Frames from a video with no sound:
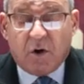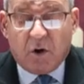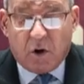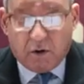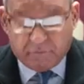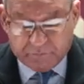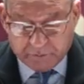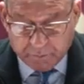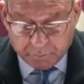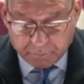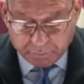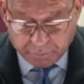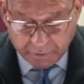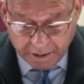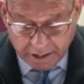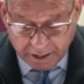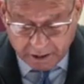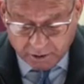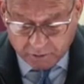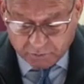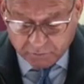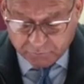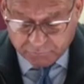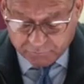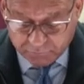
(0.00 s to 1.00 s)
of the
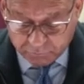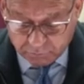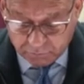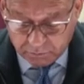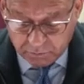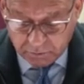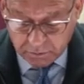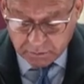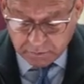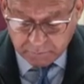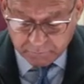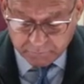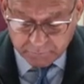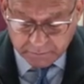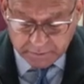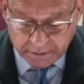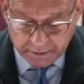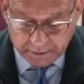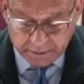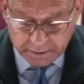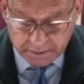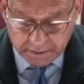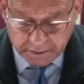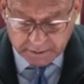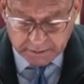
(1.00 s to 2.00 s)
powerful,
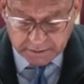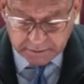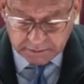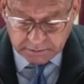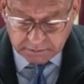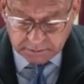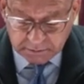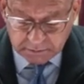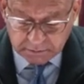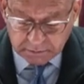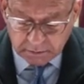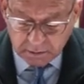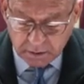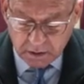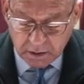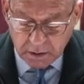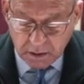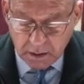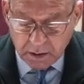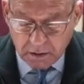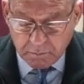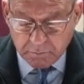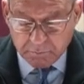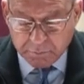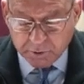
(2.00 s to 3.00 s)
is
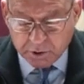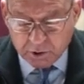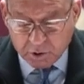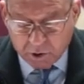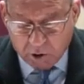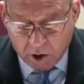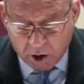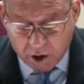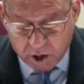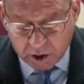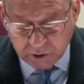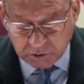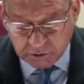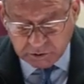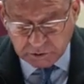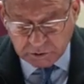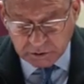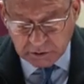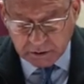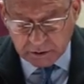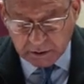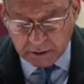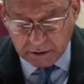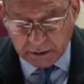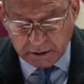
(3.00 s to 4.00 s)

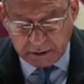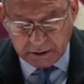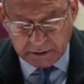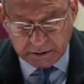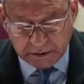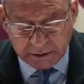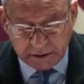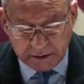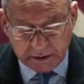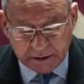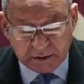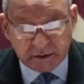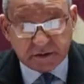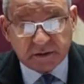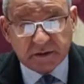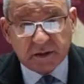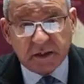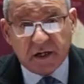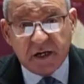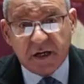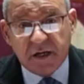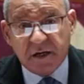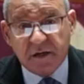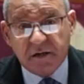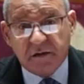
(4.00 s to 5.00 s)
because it is
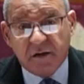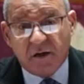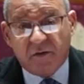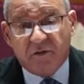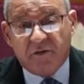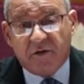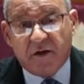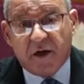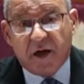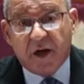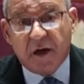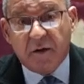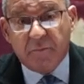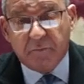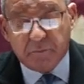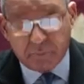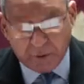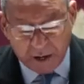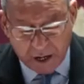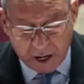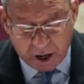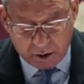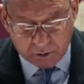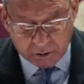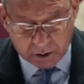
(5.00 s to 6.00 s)
in their
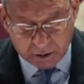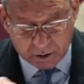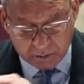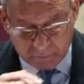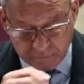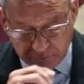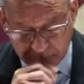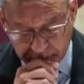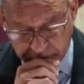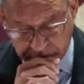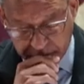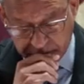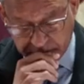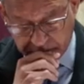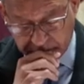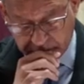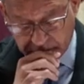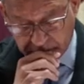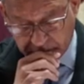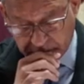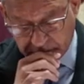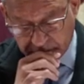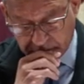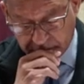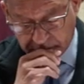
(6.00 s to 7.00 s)
power.
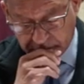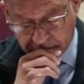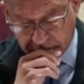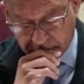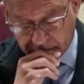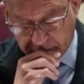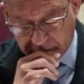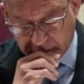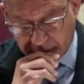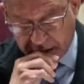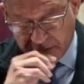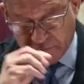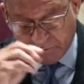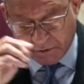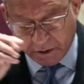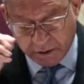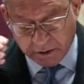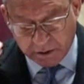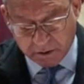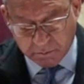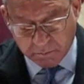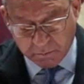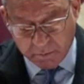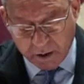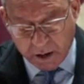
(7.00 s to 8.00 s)
And
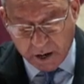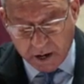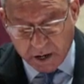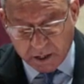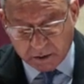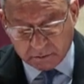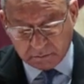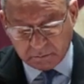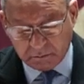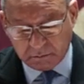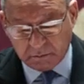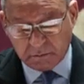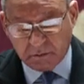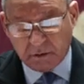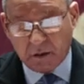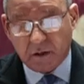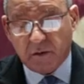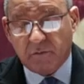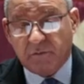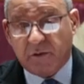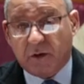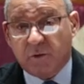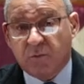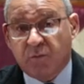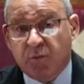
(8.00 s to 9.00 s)
they demand
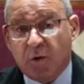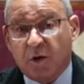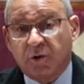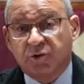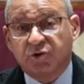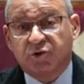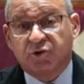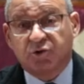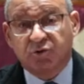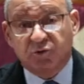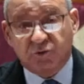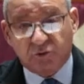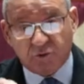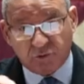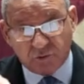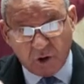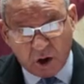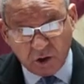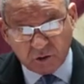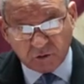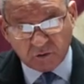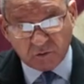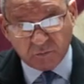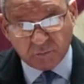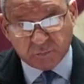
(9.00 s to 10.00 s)
that one should
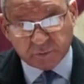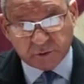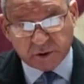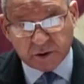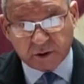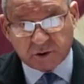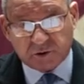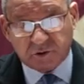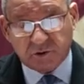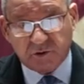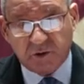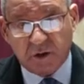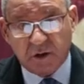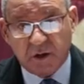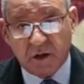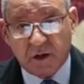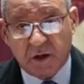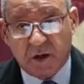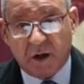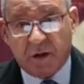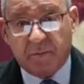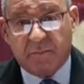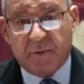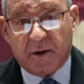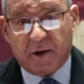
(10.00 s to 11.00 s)
not preach
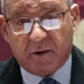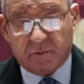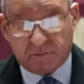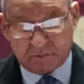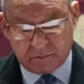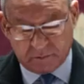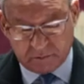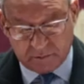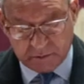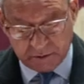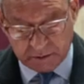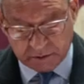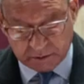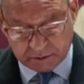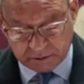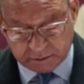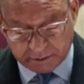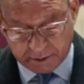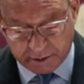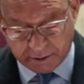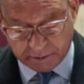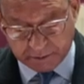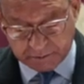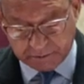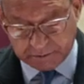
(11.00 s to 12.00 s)
about these
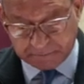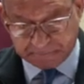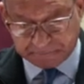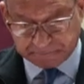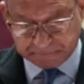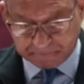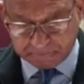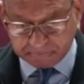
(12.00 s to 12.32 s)
things.